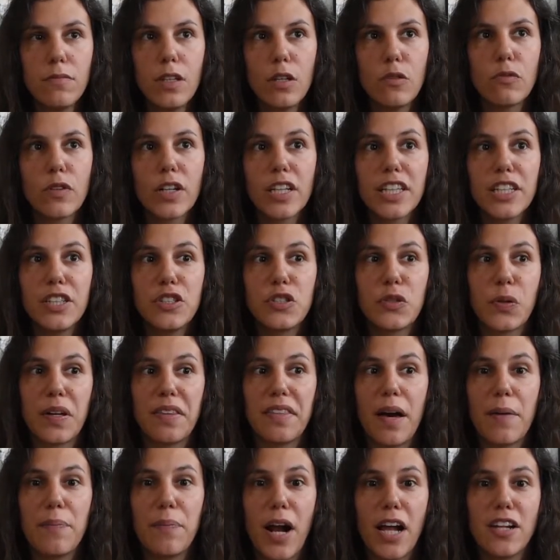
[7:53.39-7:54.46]
really enjoyed
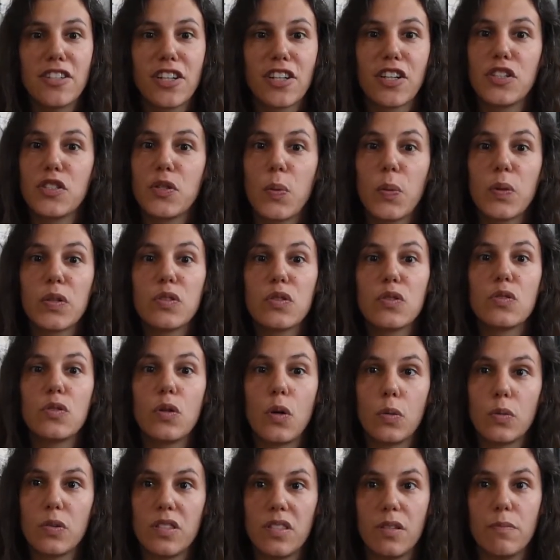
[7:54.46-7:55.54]
that project because it was
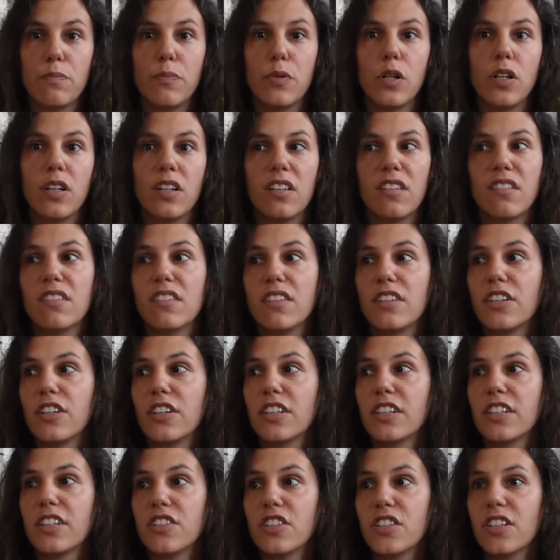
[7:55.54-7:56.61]
so simple. It
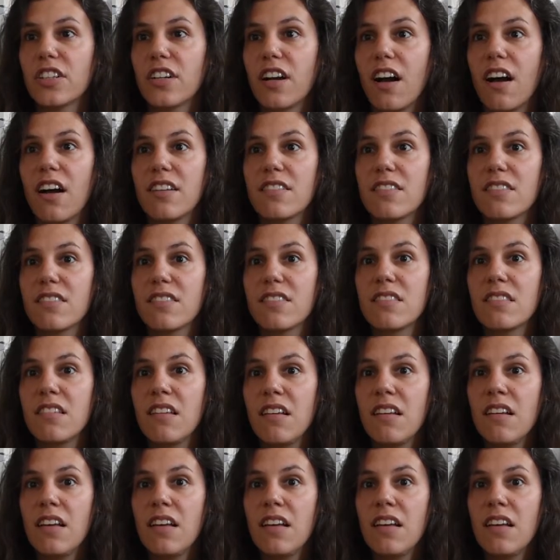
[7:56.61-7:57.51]
literally took us,